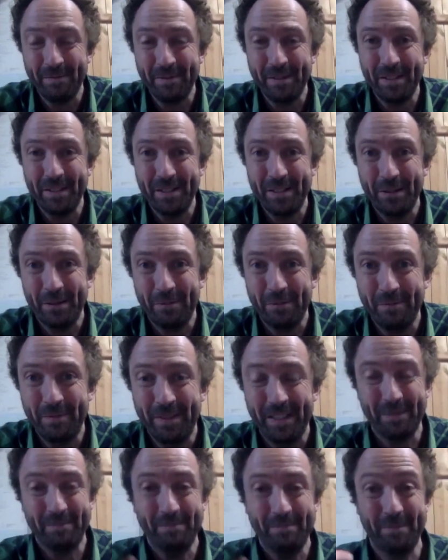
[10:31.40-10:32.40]
not,
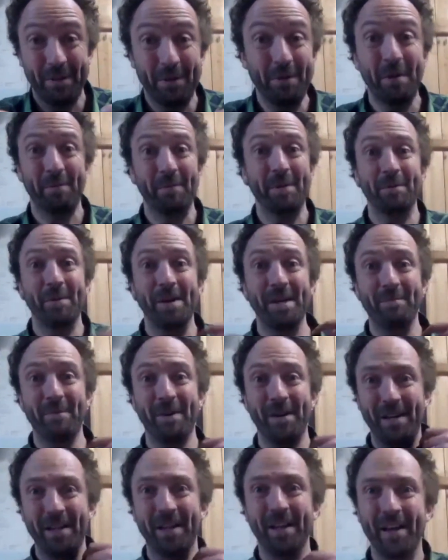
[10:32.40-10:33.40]
I'm going to wear
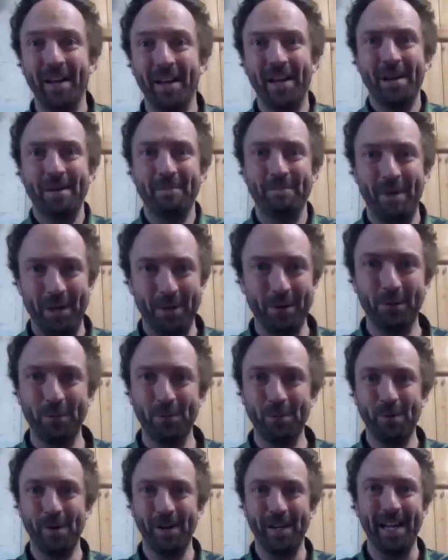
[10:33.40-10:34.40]
my
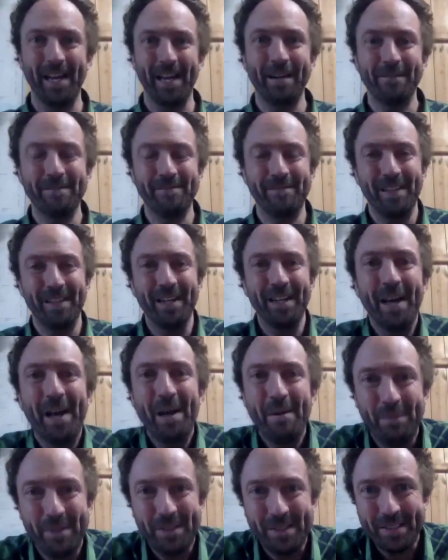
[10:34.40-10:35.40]
all white outfit,
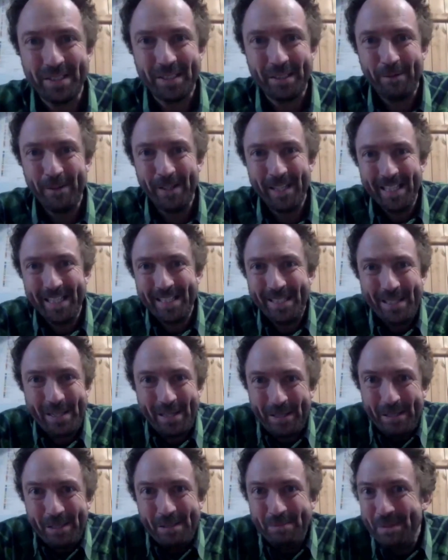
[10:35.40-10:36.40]
but just a cricket
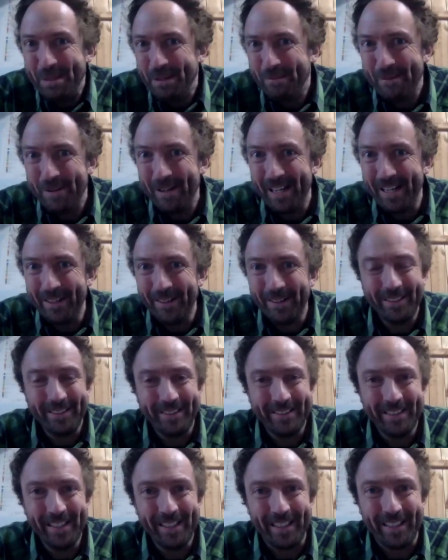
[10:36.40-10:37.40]
shirt could be a really
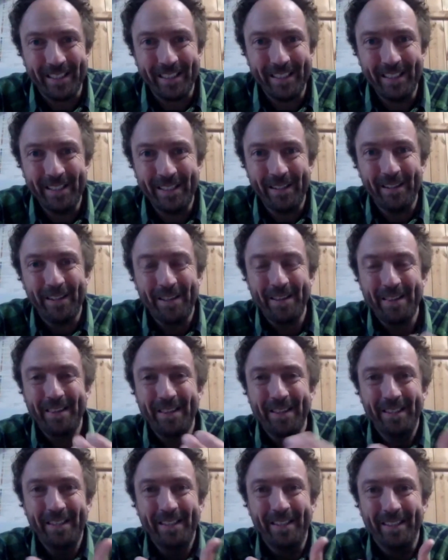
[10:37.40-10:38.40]
nice thing.
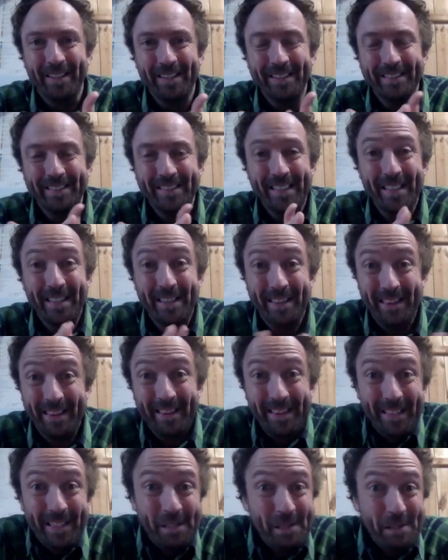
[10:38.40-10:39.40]
It
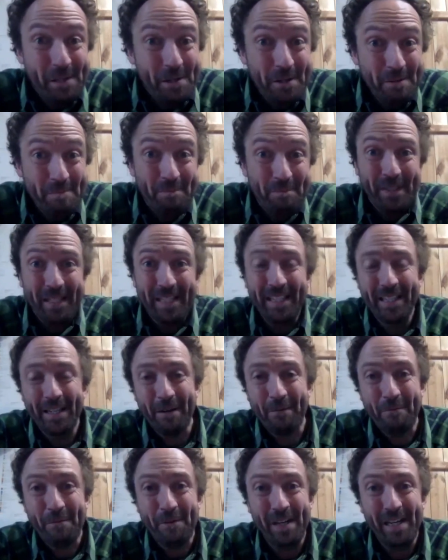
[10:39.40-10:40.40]
could be
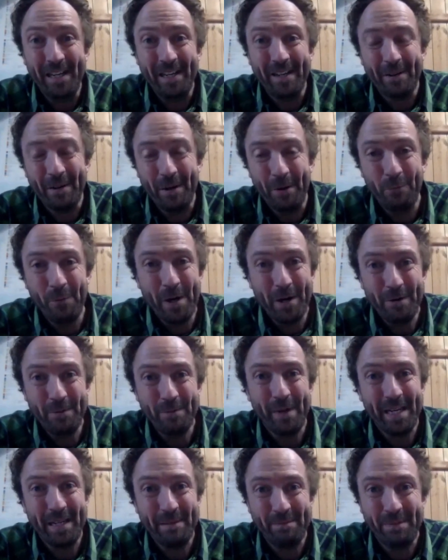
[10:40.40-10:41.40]
really a
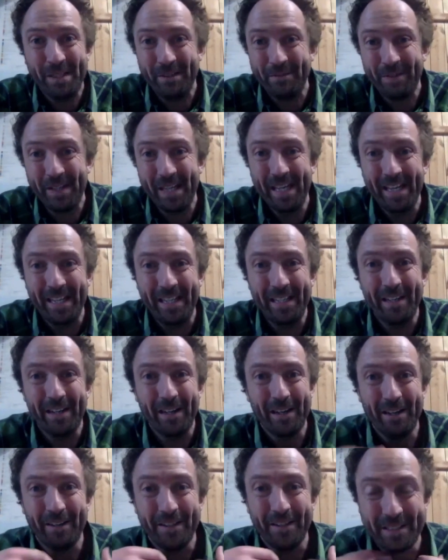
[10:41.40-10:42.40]
well-made bit of kit.
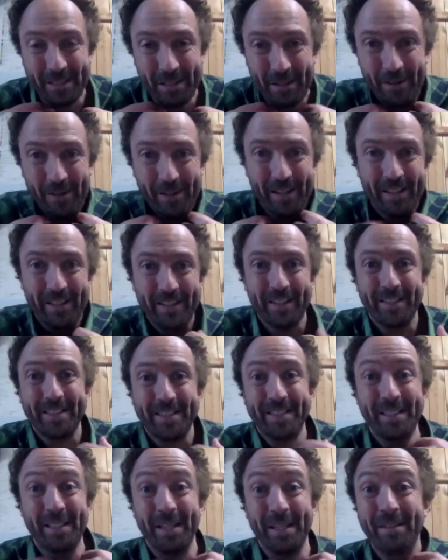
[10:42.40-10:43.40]
Nice collar,
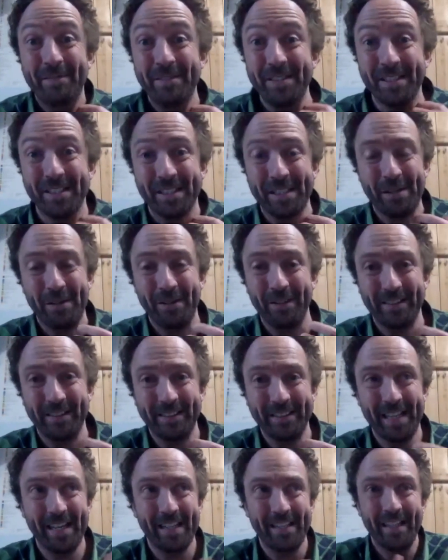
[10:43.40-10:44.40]
nice, even just a collar
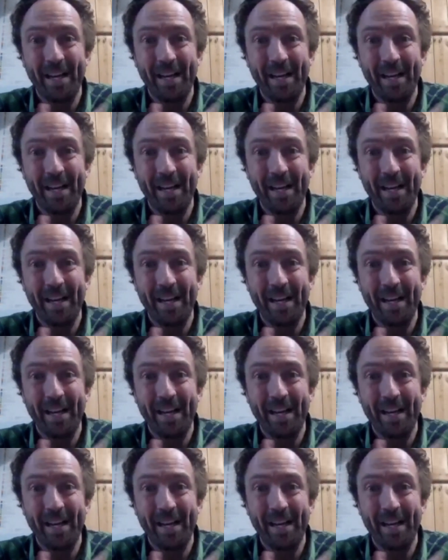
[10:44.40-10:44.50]
stand,